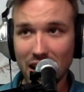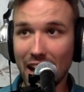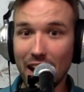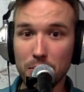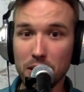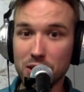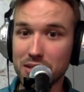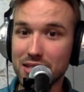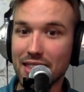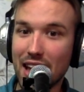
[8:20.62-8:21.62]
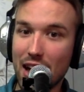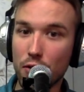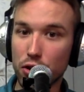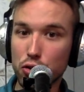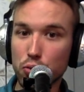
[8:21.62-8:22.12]
Eric Musselman said they had
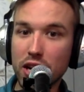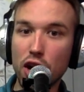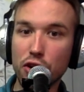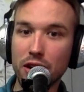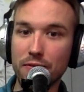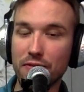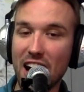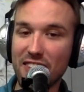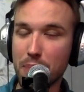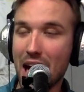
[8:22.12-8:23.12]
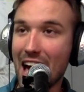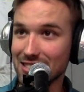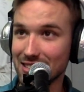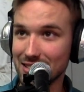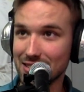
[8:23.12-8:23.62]
over 305
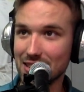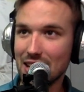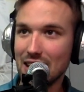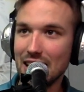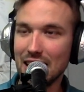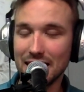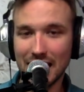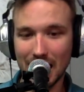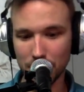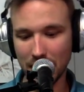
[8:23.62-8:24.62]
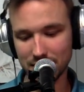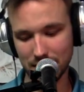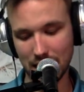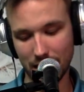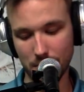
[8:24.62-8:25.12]
passes in the game. That
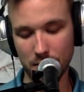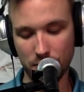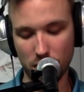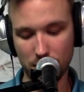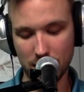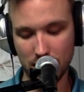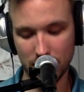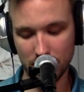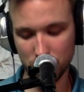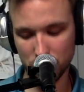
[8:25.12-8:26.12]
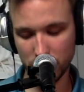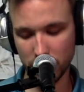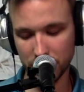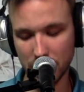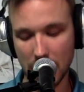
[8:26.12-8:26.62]
stat coming from the
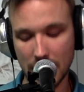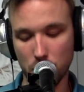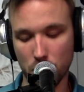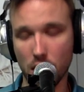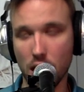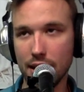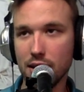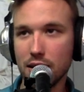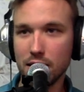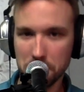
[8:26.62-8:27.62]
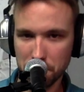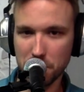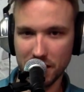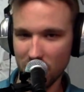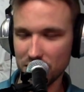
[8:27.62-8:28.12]
Twitter of Scottie Bordelon,
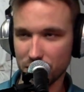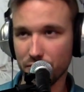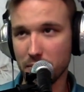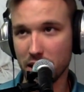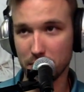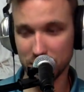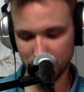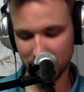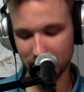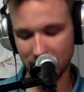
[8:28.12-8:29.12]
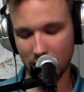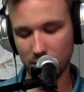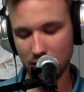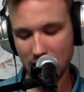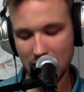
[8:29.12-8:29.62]
but also from Eric Musselman
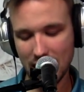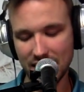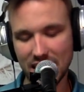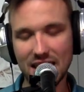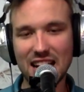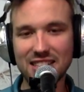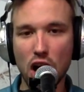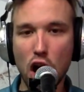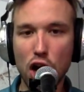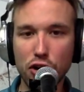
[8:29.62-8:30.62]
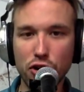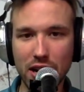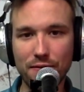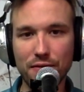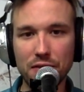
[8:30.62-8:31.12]
himself. And then that's
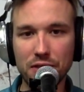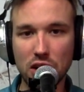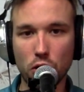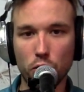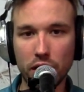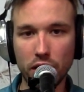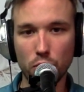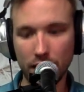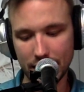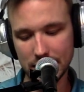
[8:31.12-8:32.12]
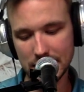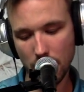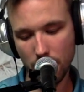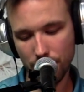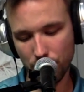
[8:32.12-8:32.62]
150 career wins
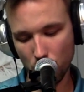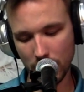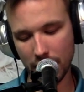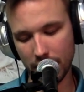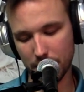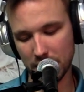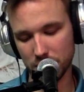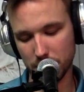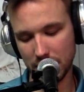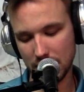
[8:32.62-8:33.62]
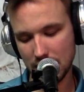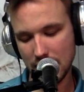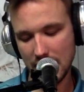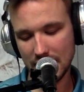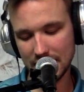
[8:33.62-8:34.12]
for Eric Musselman.
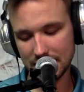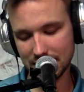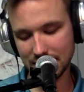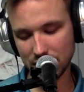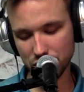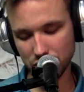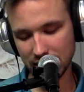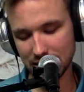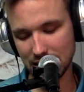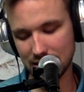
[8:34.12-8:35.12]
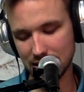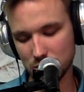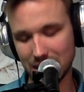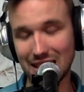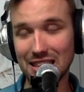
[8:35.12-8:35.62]
And he's 6 straight seasons
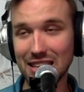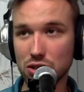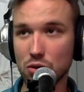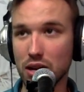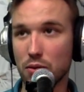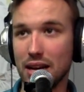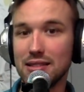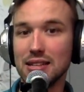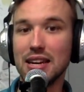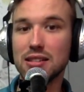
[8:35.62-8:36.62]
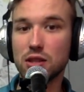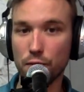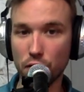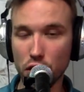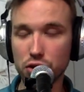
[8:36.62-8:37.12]
with at least 20 wins. And he's the
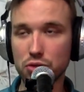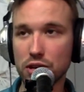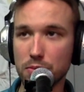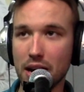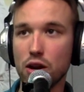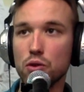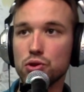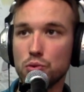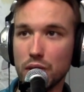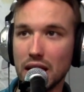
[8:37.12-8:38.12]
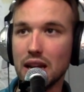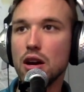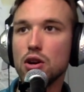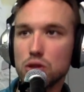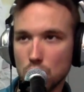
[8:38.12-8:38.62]
first Razorback coach to win
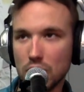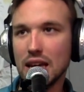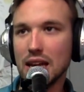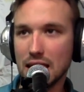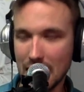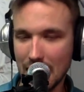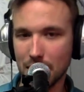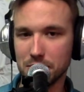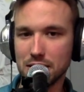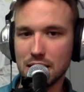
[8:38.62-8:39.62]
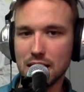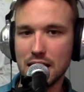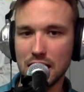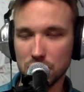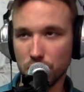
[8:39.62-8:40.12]
20 games
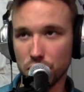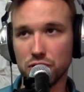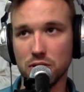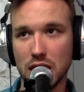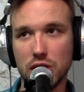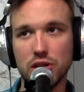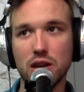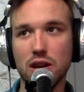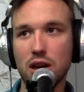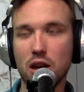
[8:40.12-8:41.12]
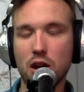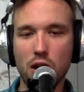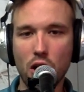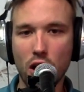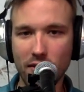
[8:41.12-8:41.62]
in his first 2 years.
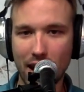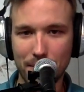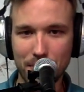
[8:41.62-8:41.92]
All right.